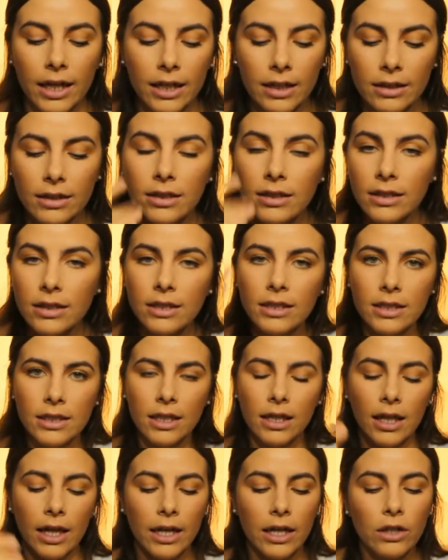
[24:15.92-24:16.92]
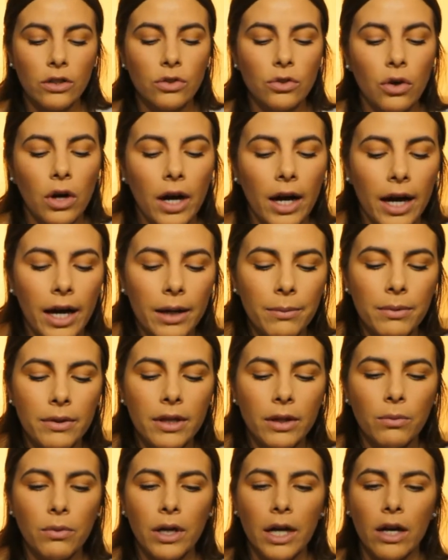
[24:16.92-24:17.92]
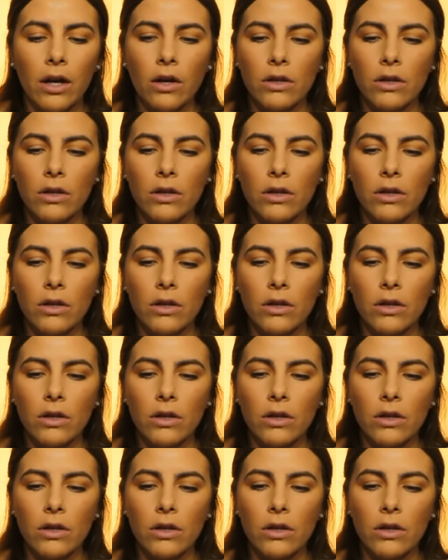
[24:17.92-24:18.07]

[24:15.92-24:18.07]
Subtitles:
Kind of like to let it dry,